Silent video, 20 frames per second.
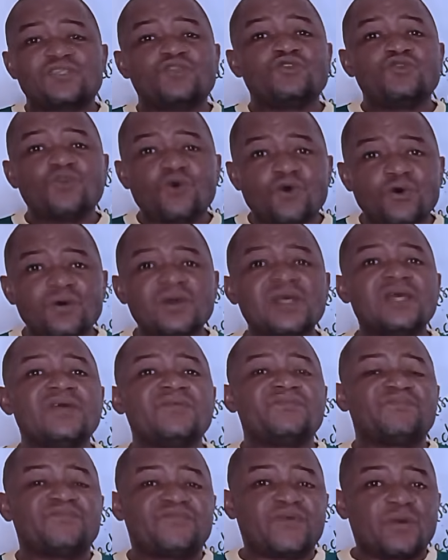no
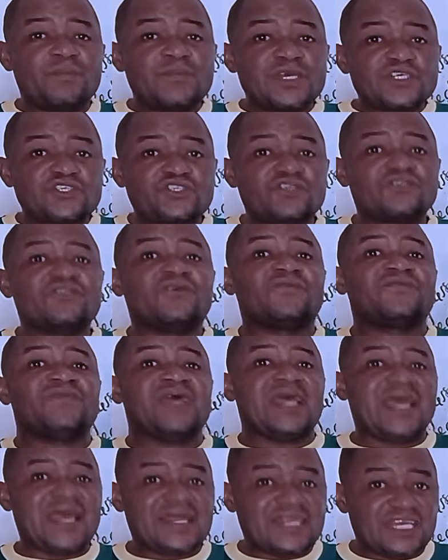formation of
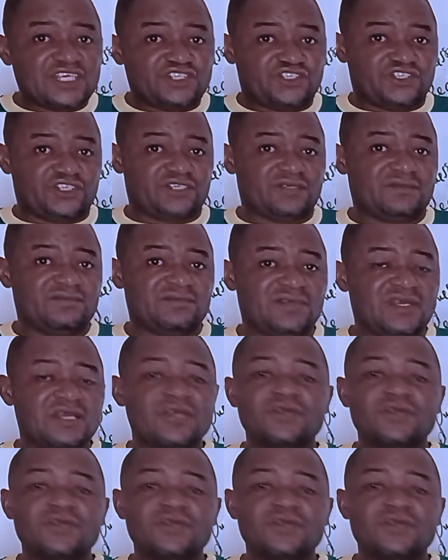energy,